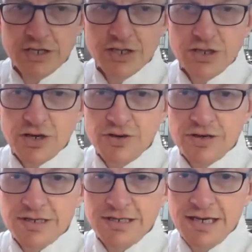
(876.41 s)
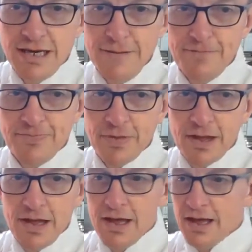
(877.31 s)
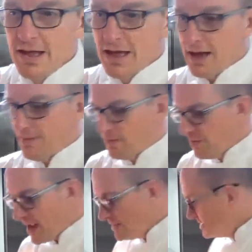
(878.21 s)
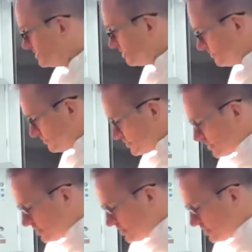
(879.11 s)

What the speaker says: just so you can see. And still,